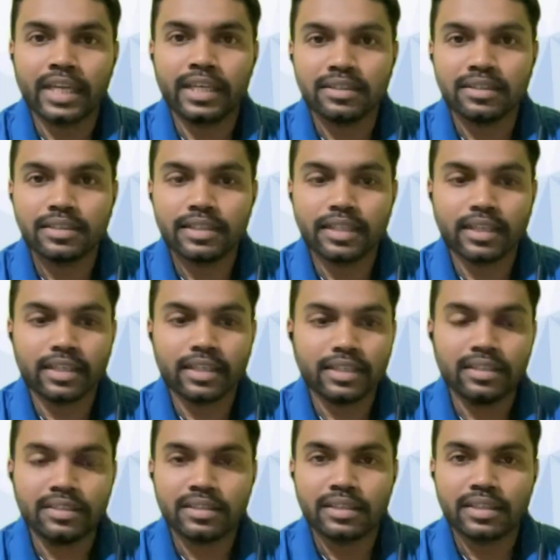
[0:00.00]
Me.
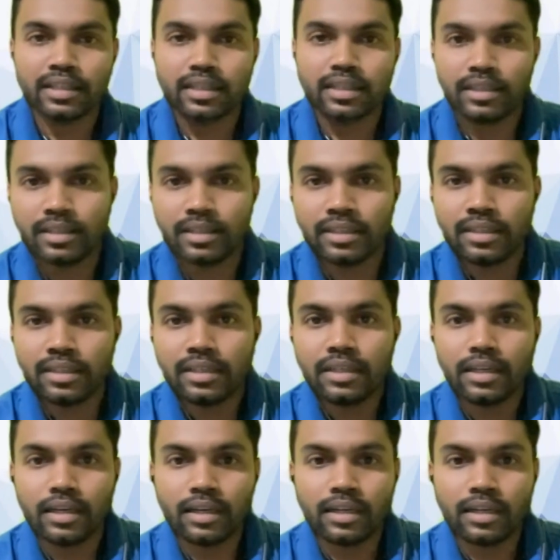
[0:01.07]
Yeah.
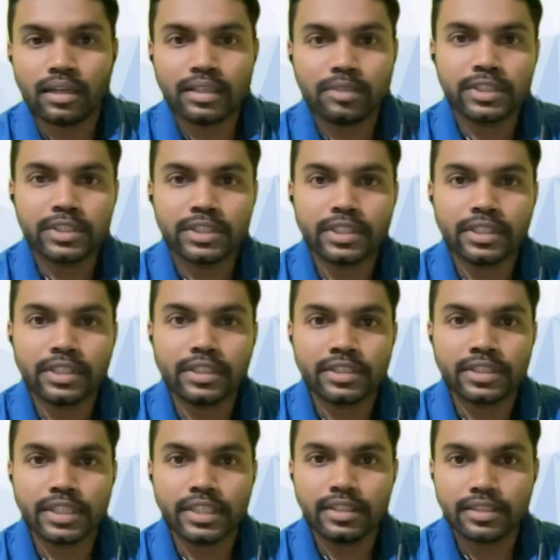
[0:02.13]
Let me share
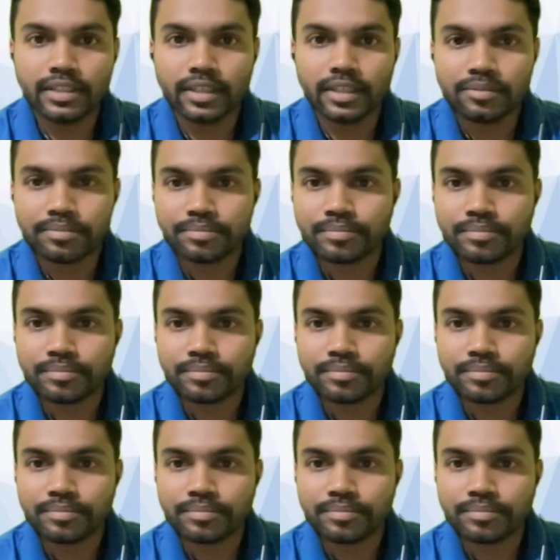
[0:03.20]
the screen. Yeah.